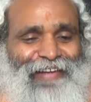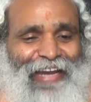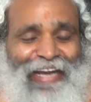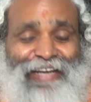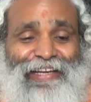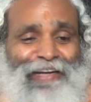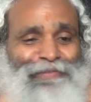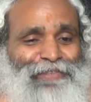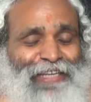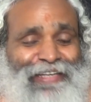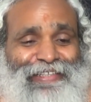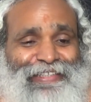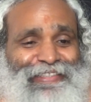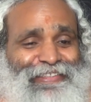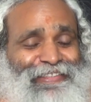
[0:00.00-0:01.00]
and comes
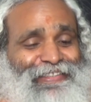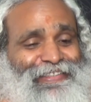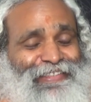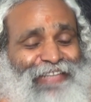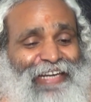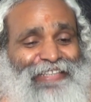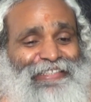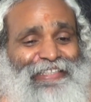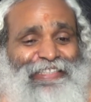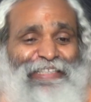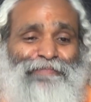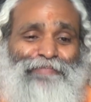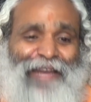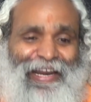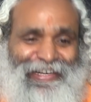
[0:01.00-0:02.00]
and starts
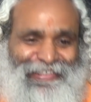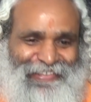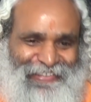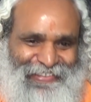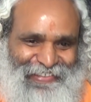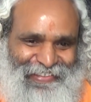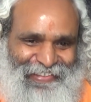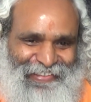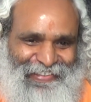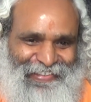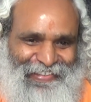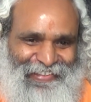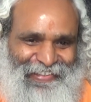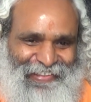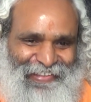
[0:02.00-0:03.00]
teaching parents,
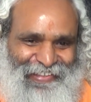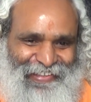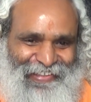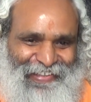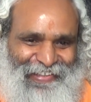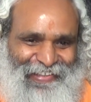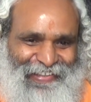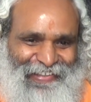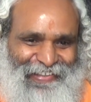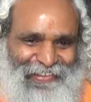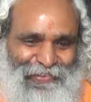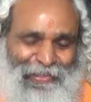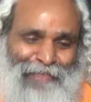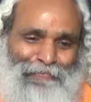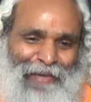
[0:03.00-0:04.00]

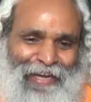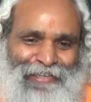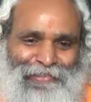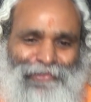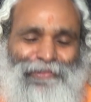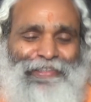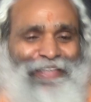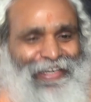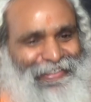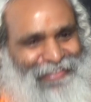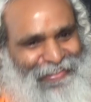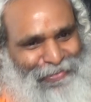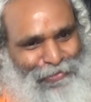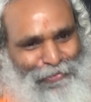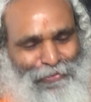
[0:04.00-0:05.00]
what parents do?
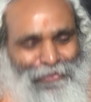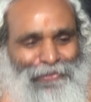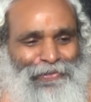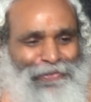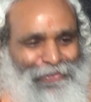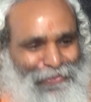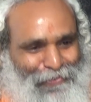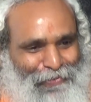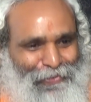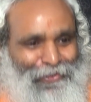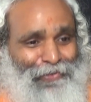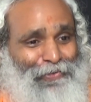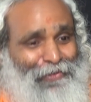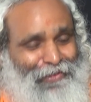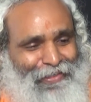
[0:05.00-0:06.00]
Yes, true.
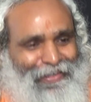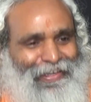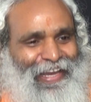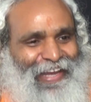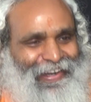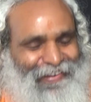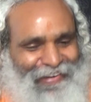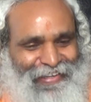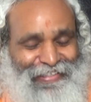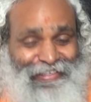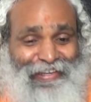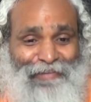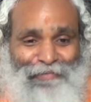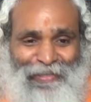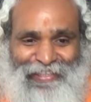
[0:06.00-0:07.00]
Good. Encourage.
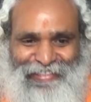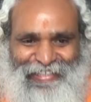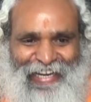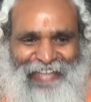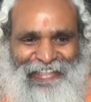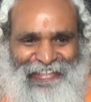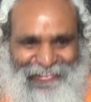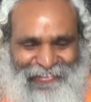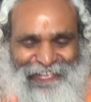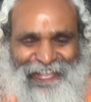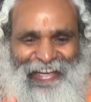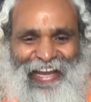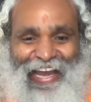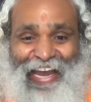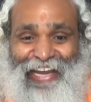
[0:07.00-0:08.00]
But the child thinks,
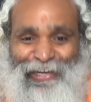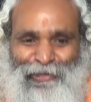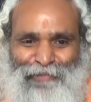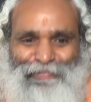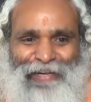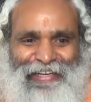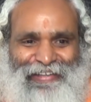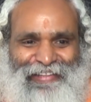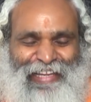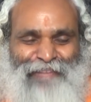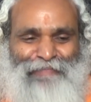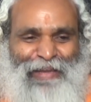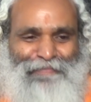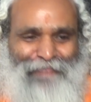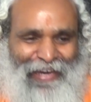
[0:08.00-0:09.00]
look, I know better
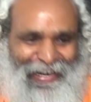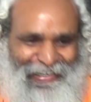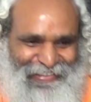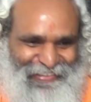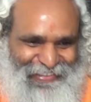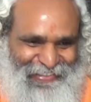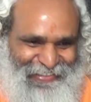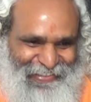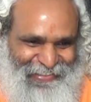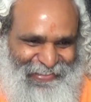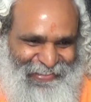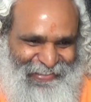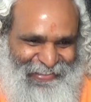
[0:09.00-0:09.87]
than my parents.